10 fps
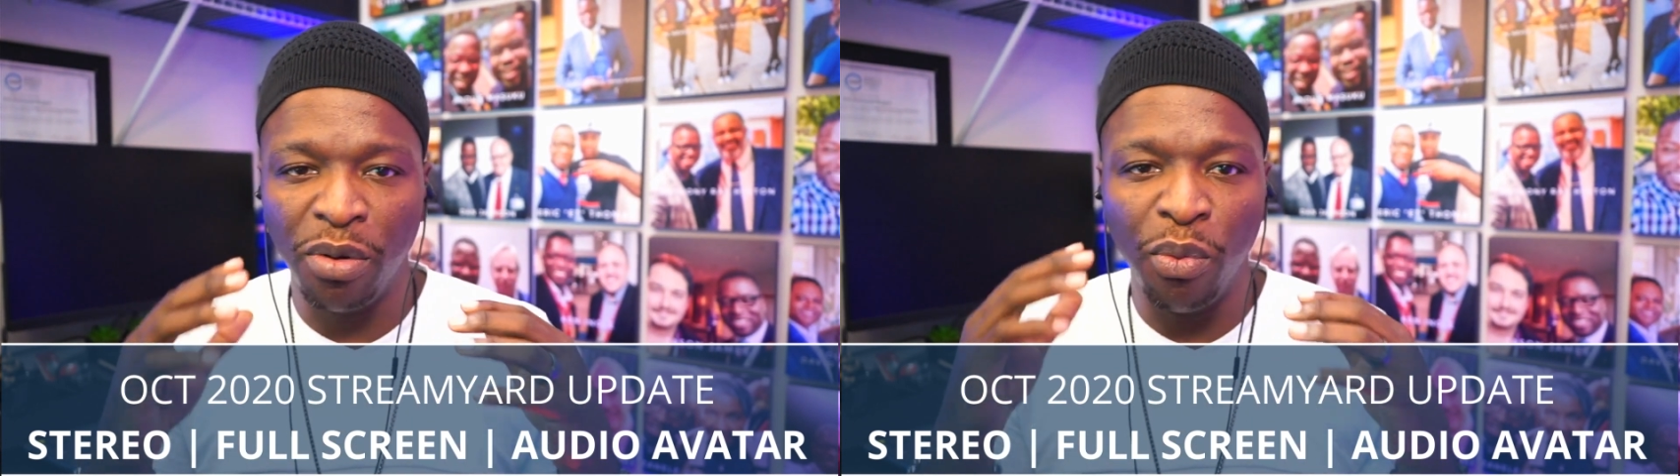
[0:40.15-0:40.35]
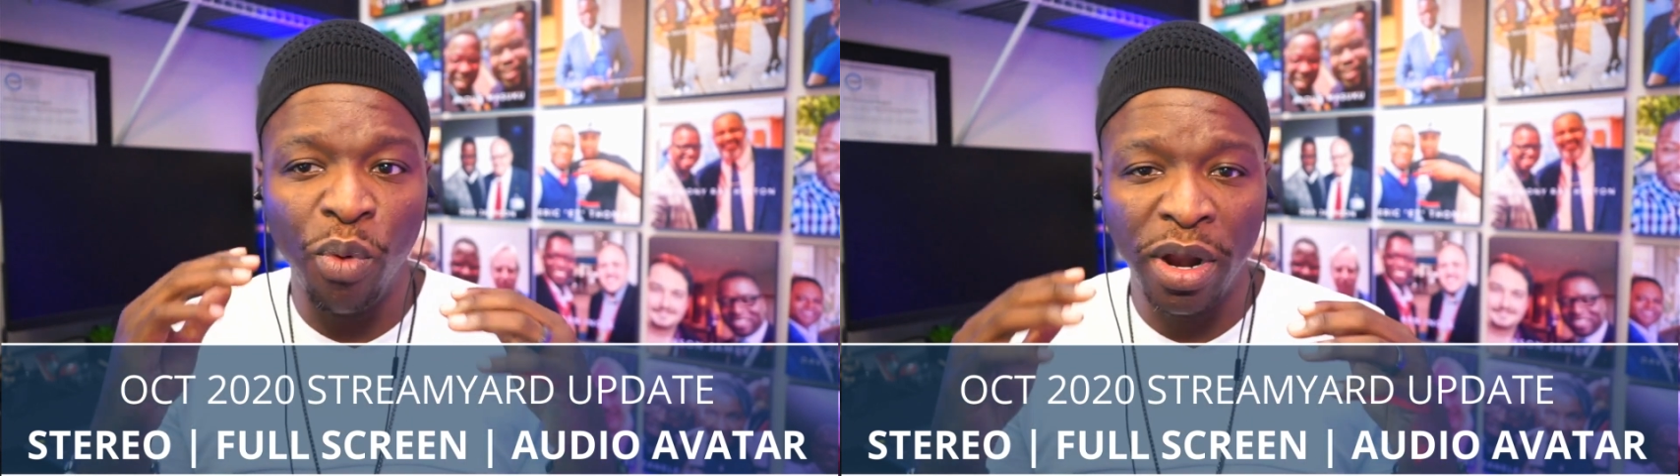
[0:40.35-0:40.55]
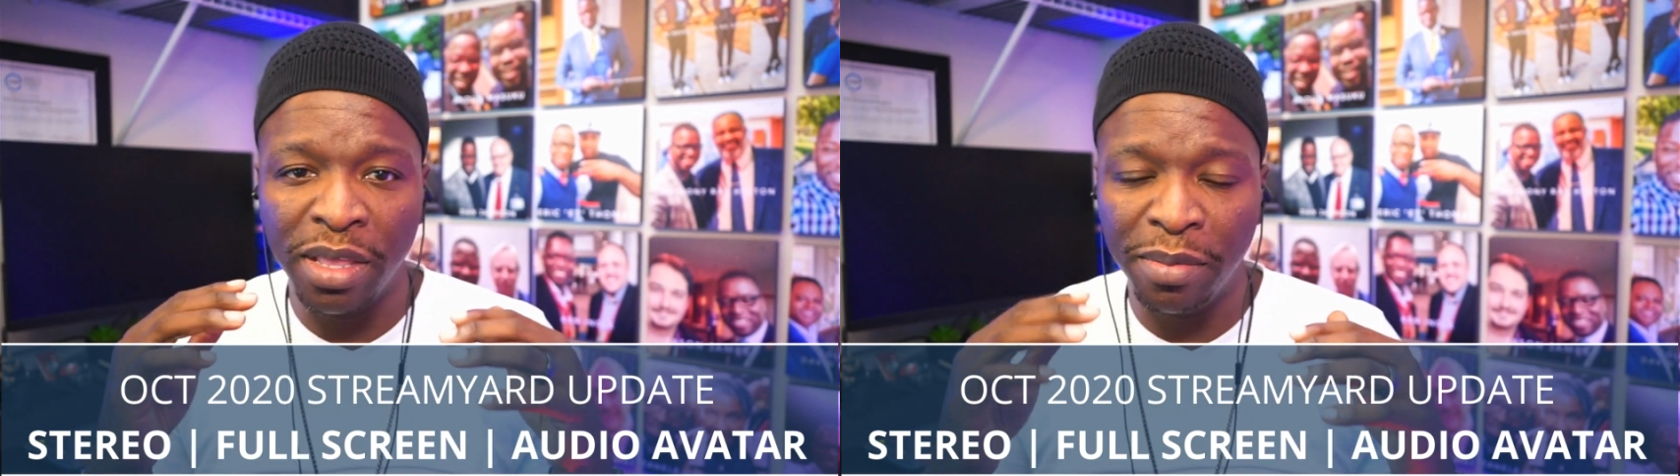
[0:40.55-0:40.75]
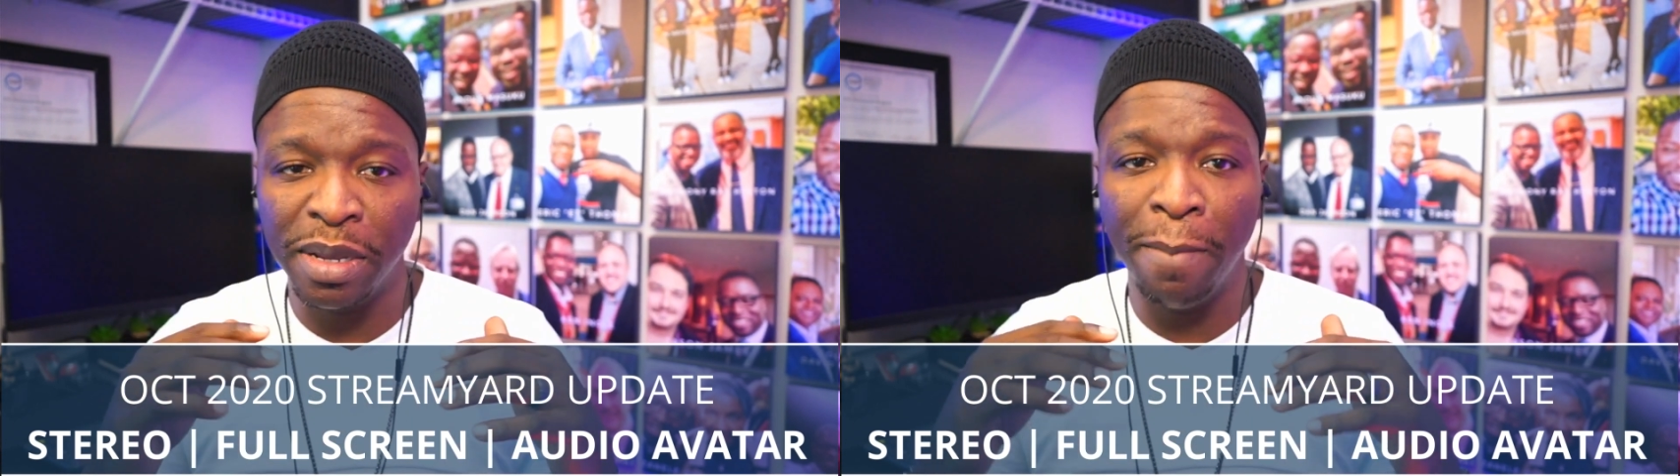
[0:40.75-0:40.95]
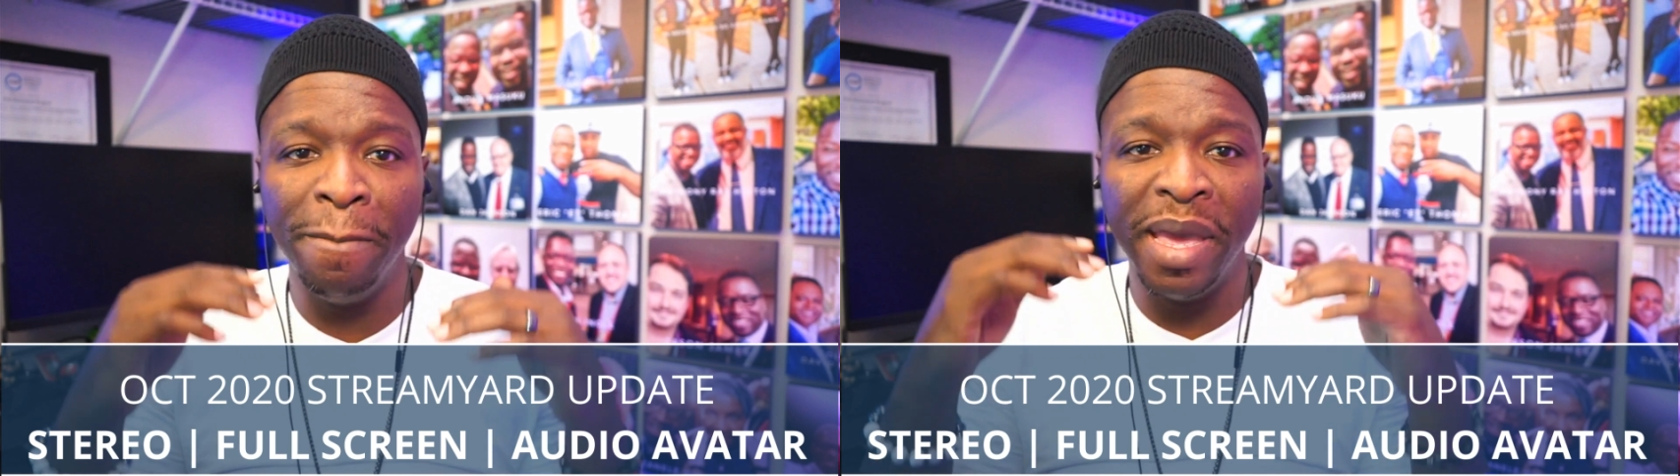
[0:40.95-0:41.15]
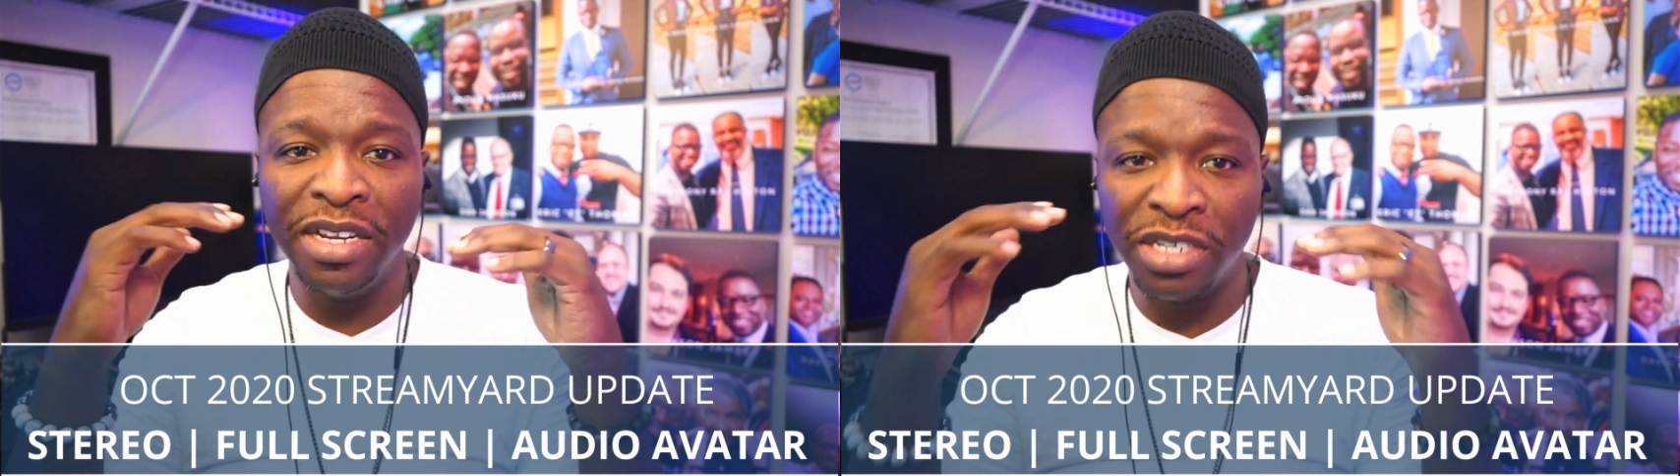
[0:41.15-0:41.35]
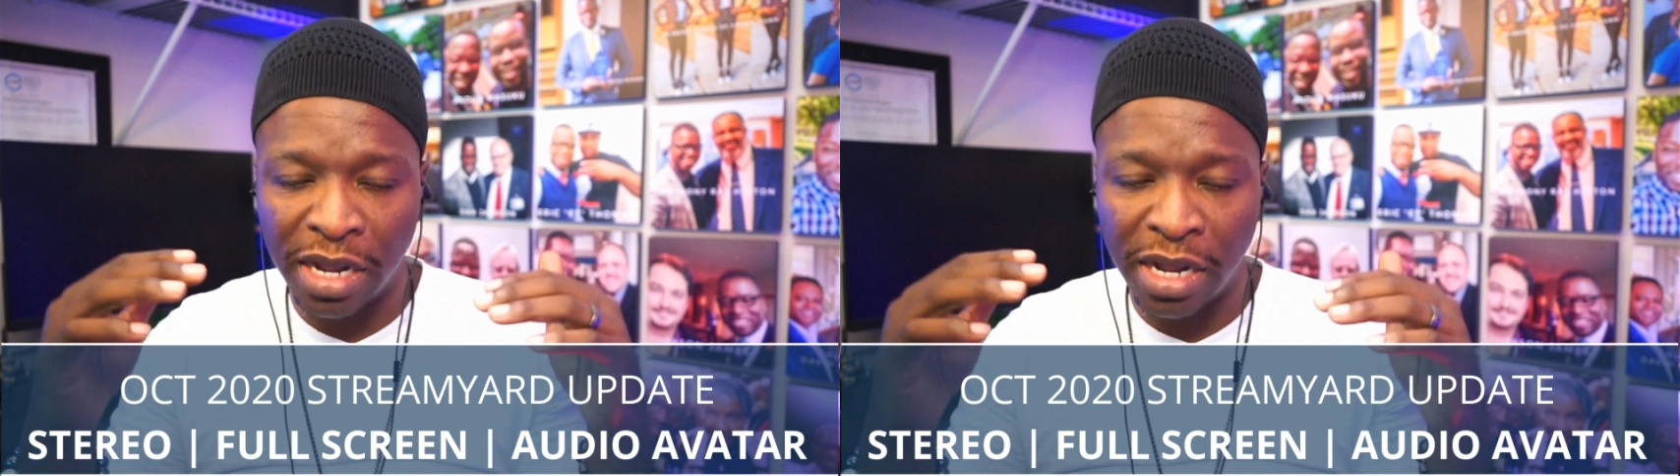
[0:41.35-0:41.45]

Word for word: One of them is a major